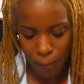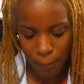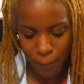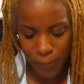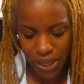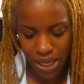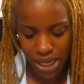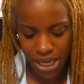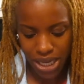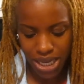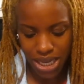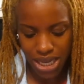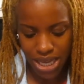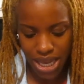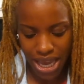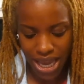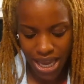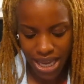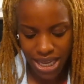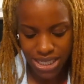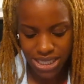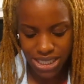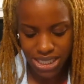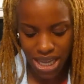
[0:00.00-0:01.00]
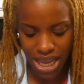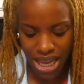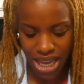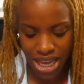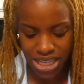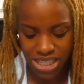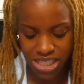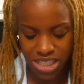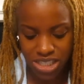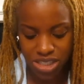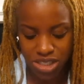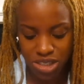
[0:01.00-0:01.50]

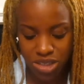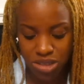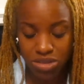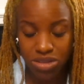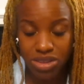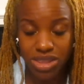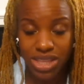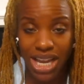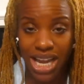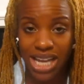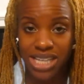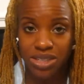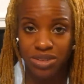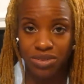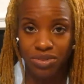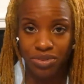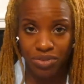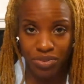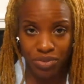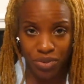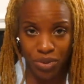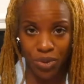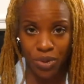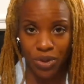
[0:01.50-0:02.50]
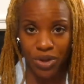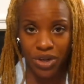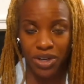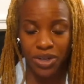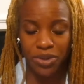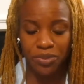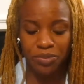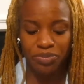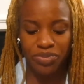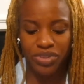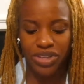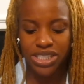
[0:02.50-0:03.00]
PHS
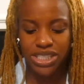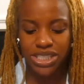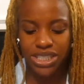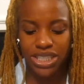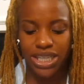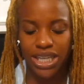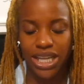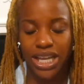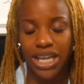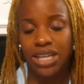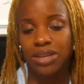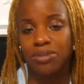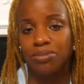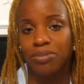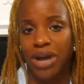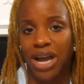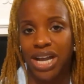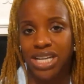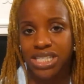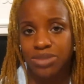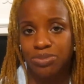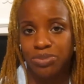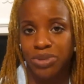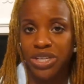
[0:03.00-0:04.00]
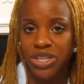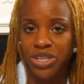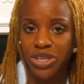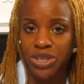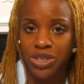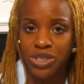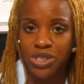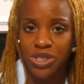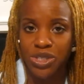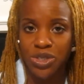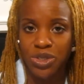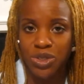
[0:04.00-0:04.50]
2004, she inboxed me on
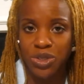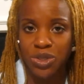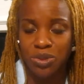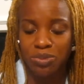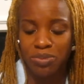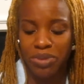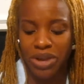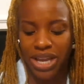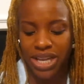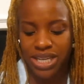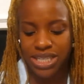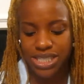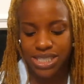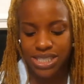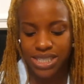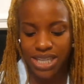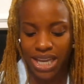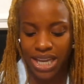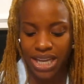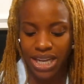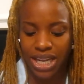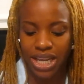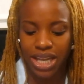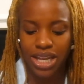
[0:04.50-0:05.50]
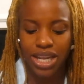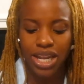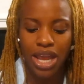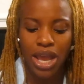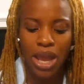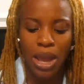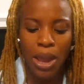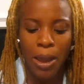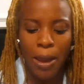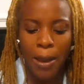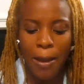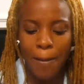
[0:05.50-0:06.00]
YouTube and stated,
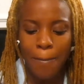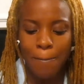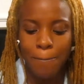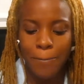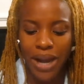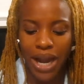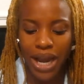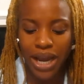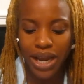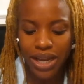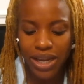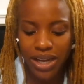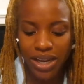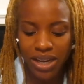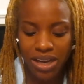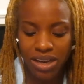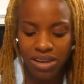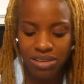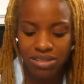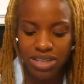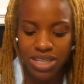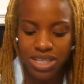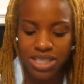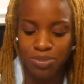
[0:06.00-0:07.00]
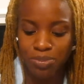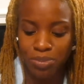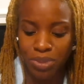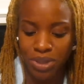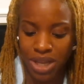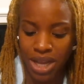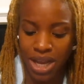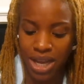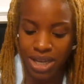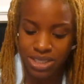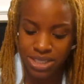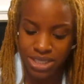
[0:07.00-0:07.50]
my hair is
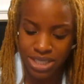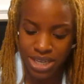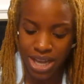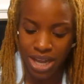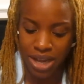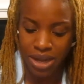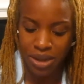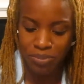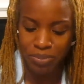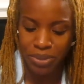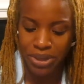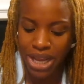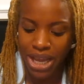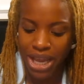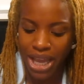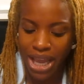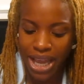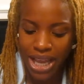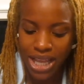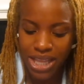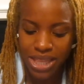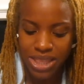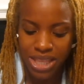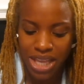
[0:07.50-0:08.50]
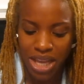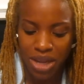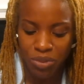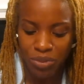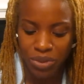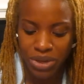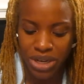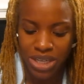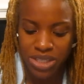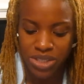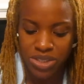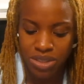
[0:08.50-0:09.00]
blonde now, but I hate that
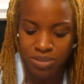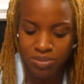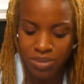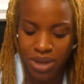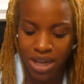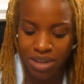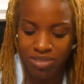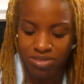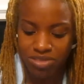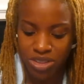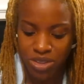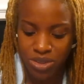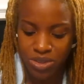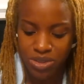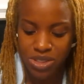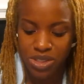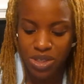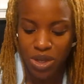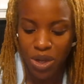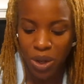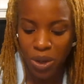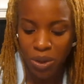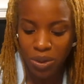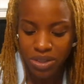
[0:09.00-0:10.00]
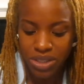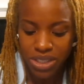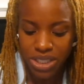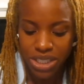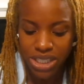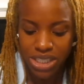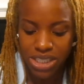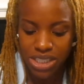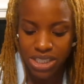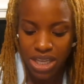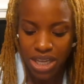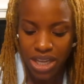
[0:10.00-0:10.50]
when I do my roots
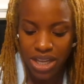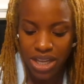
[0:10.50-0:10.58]
only